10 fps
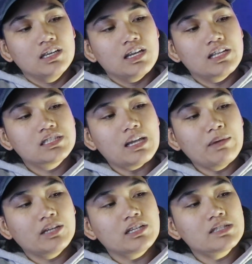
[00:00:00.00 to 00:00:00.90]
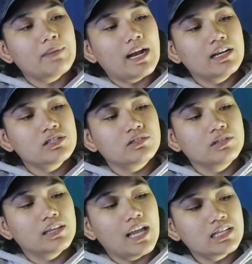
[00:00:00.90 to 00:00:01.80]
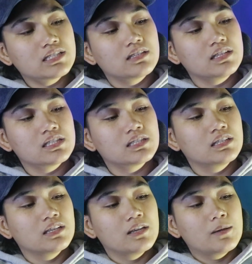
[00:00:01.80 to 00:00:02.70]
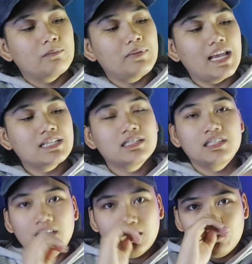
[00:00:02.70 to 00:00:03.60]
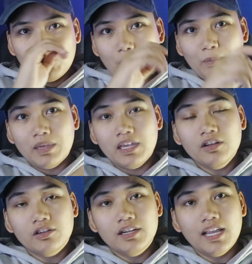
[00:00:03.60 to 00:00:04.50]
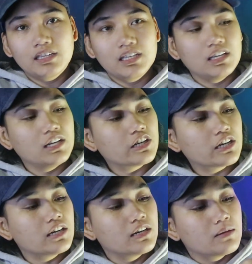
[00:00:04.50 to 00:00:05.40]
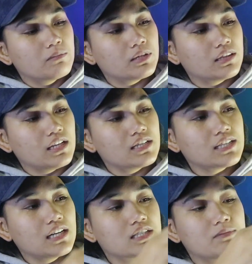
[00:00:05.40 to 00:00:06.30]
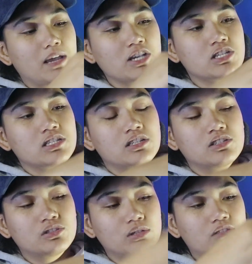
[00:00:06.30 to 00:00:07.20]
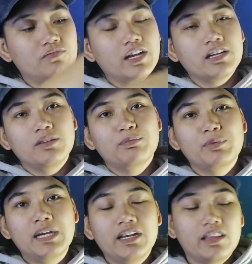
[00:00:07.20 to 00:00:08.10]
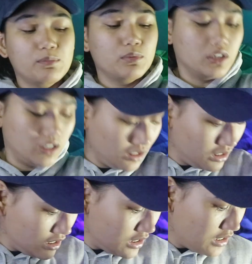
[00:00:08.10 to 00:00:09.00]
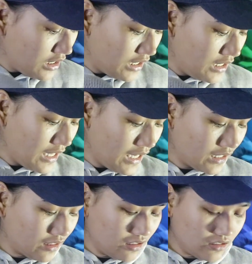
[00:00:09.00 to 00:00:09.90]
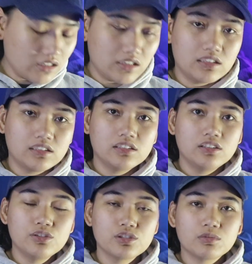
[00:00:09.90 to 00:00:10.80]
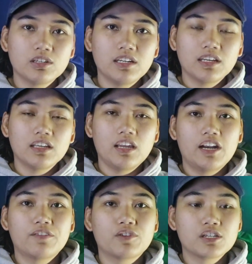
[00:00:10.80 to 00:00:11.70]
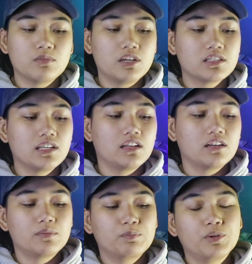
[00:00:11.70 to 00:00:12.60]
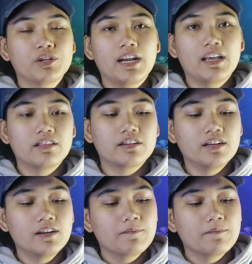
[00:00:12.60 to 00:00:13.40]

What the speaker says: It's semi-transparent, so it has this plastic webbing or netting here, but the inside is mesh, so it's very breathable, unlike the usual like Air Force Ones that are pure leather.